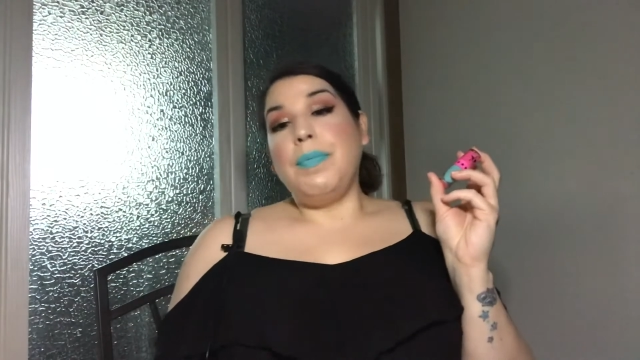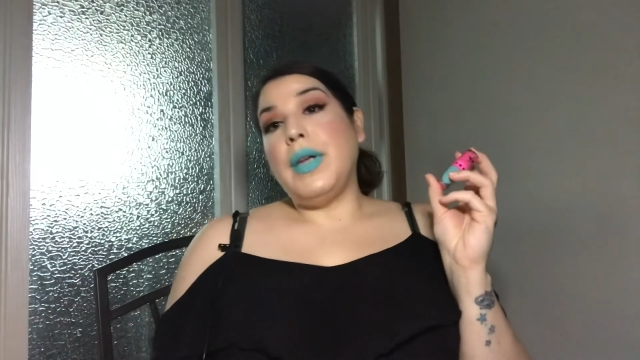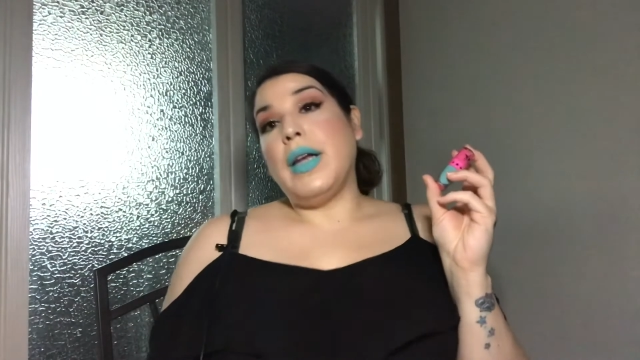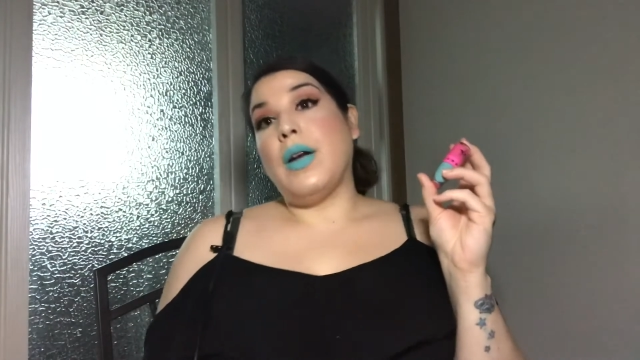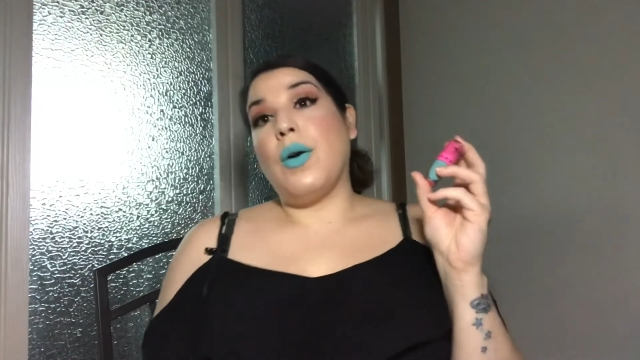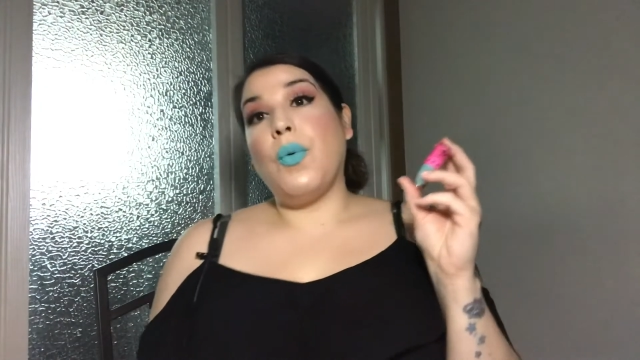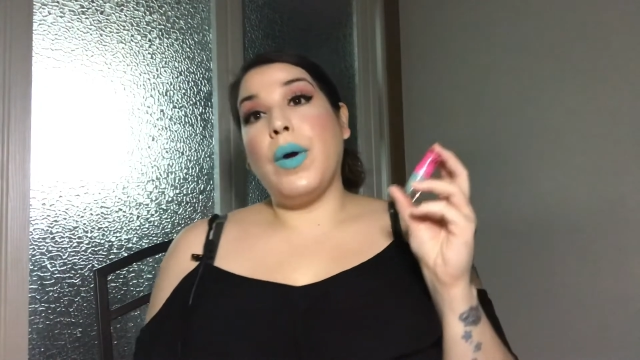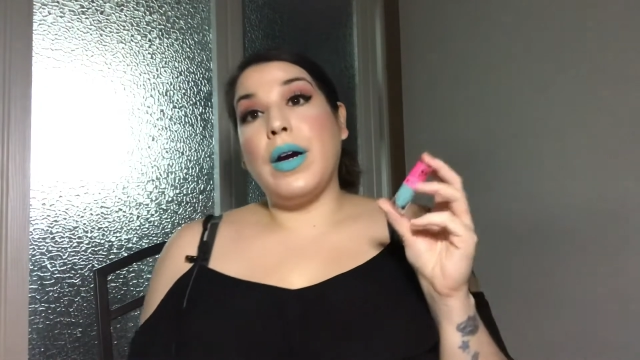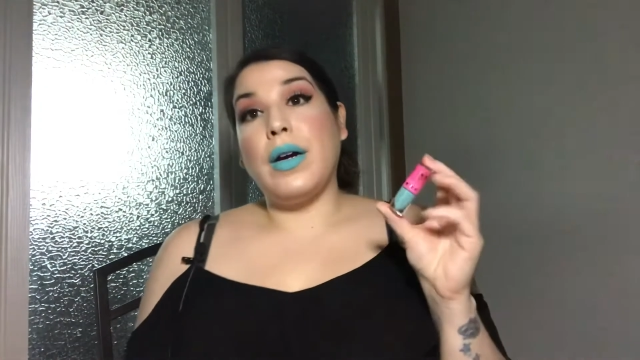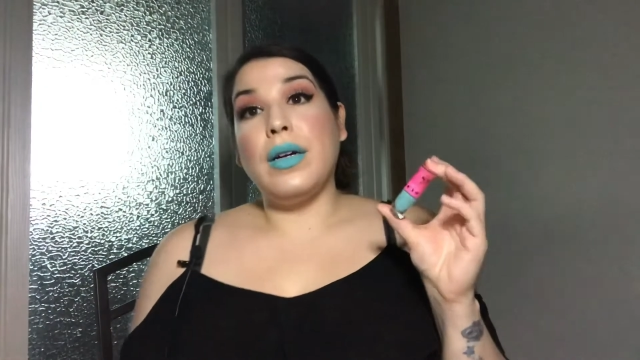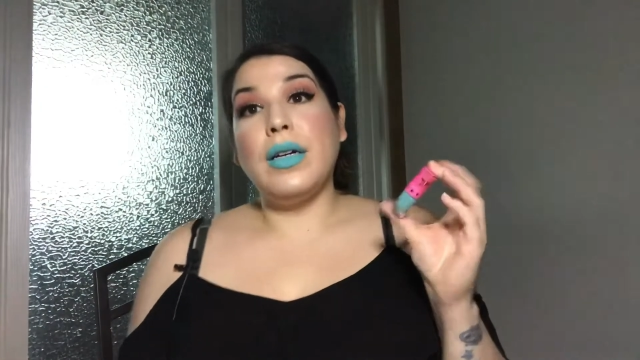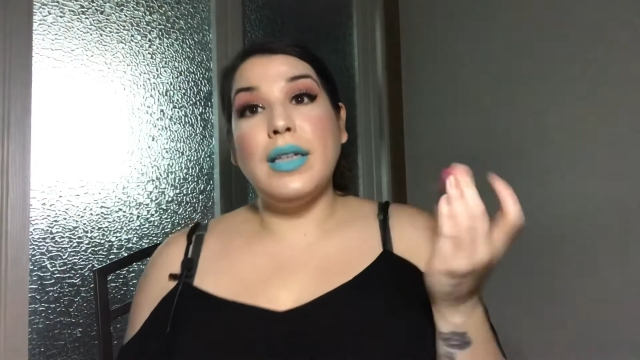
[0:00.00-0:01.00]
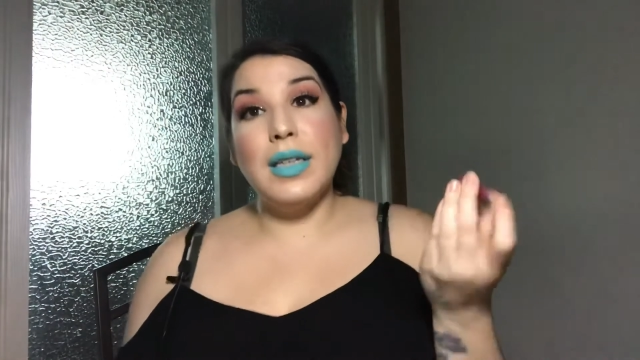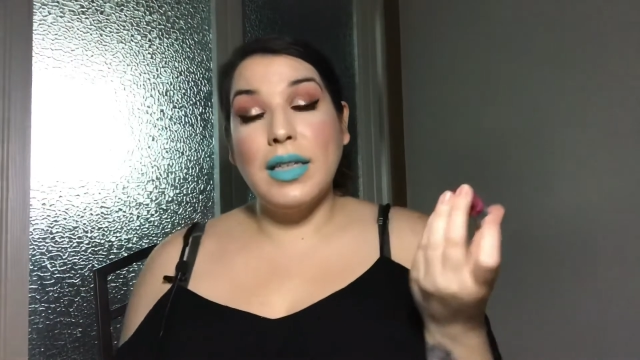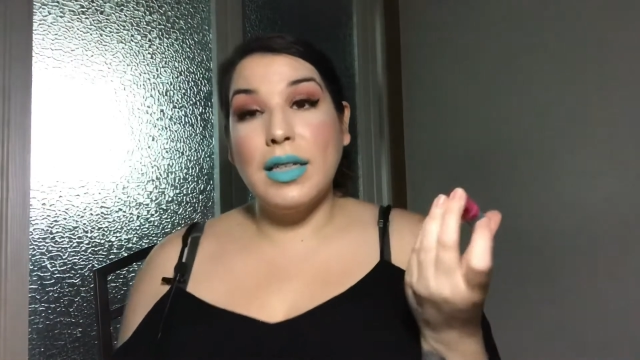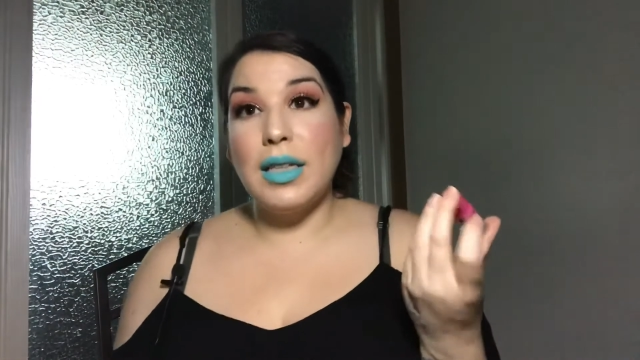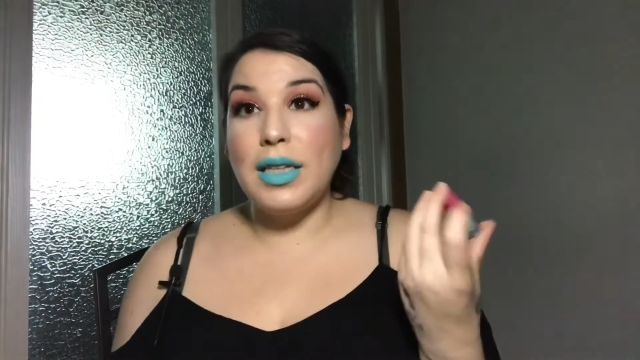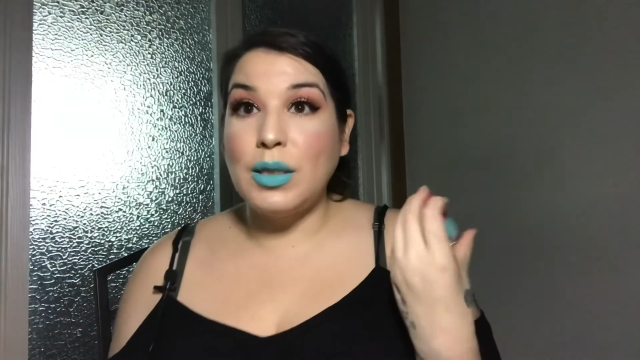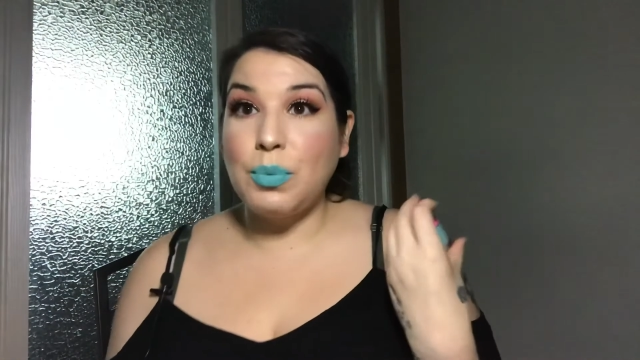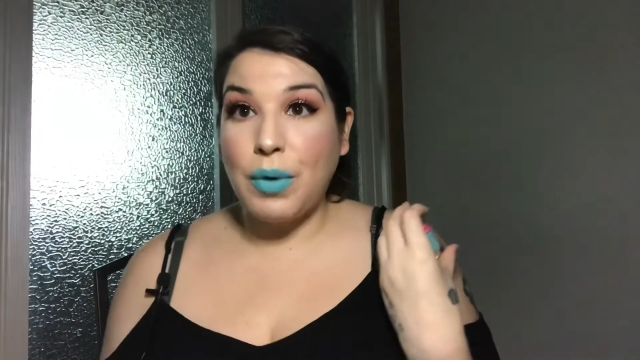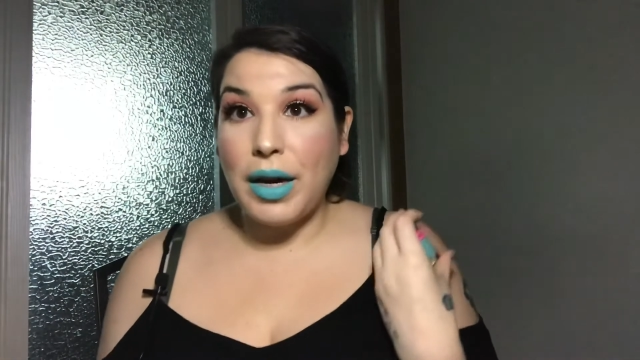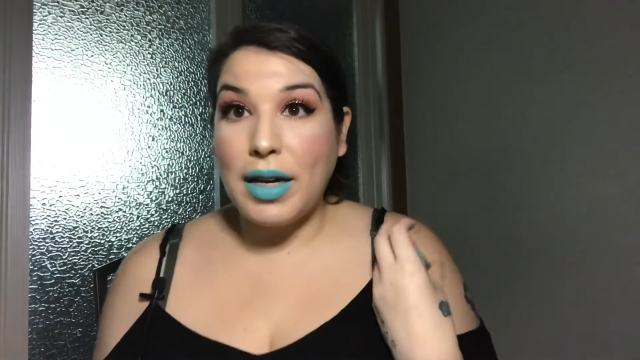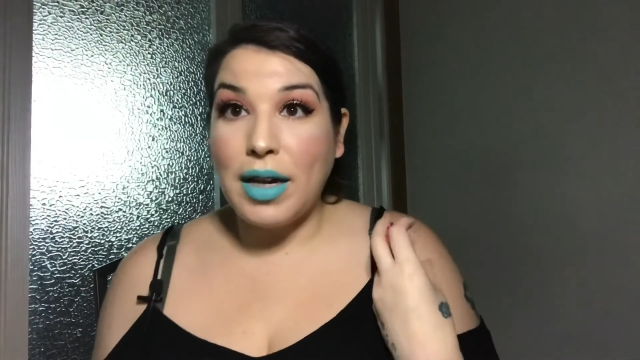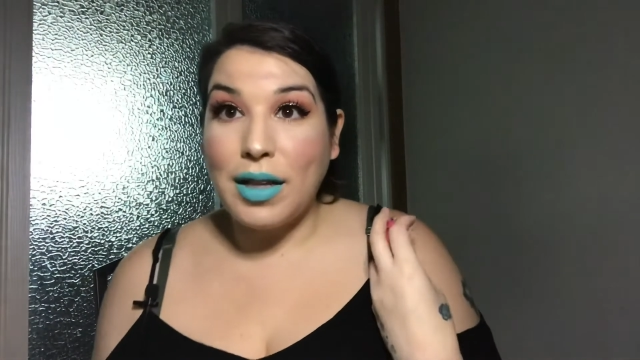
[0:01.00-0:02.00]
you know, wear these
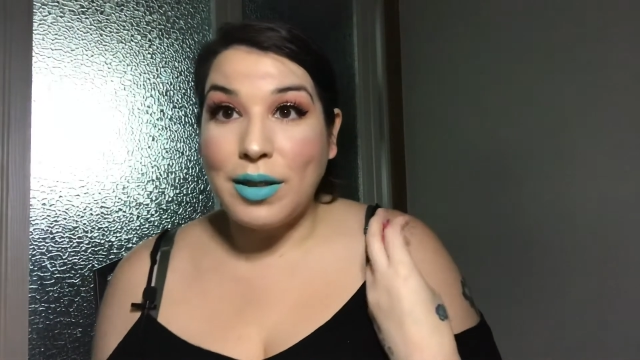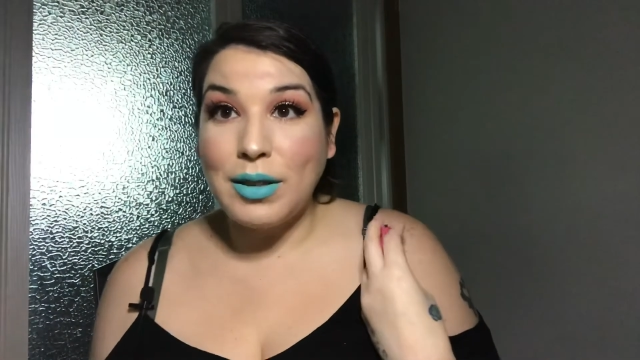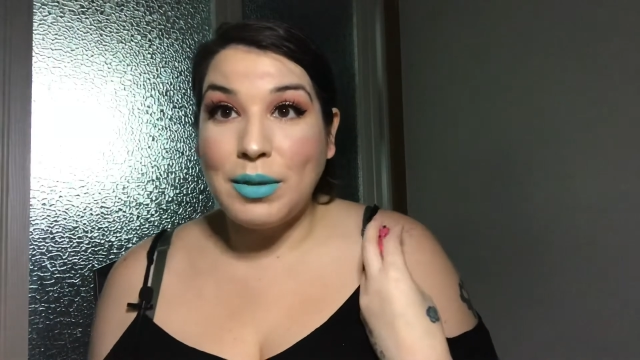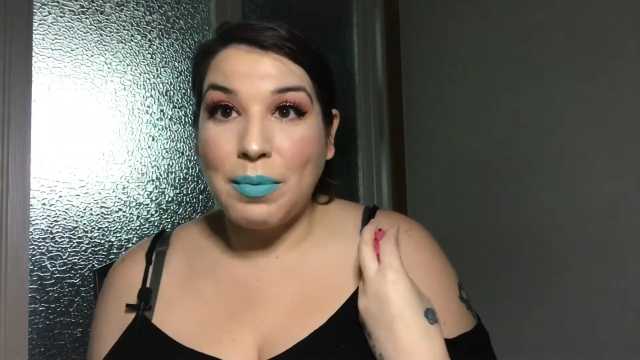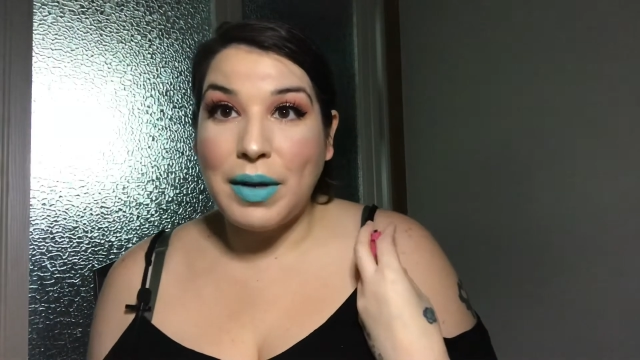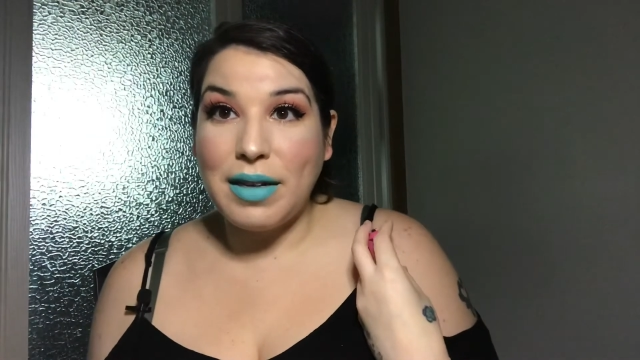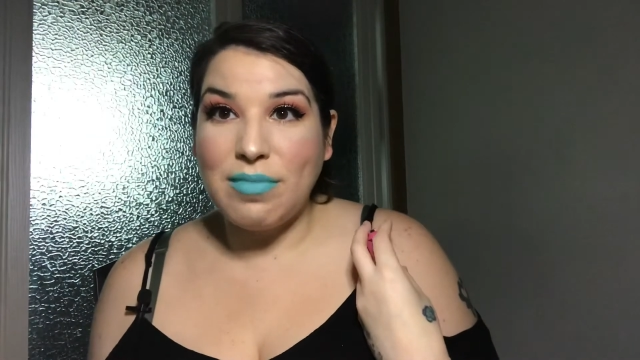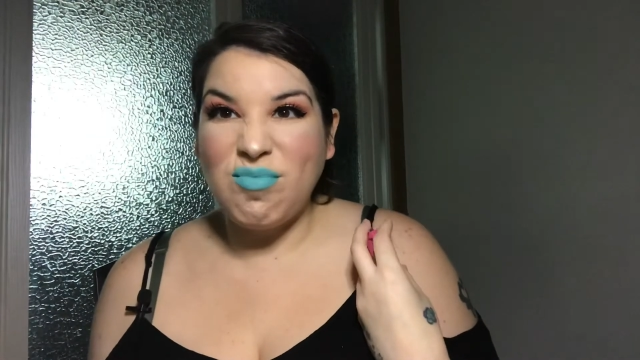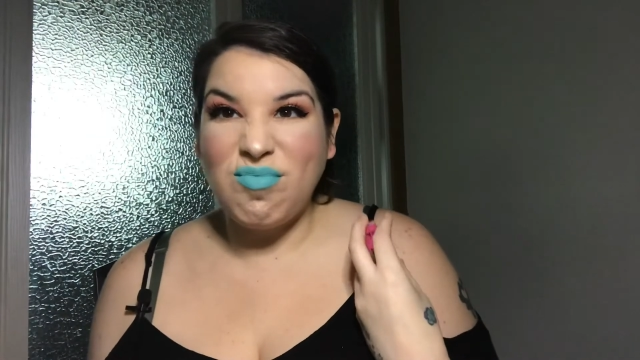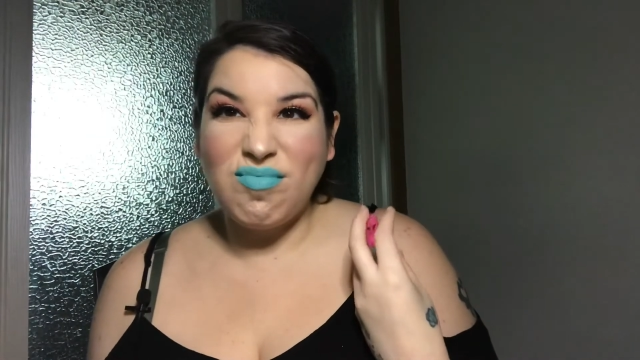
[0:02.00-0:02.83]
bright colors, but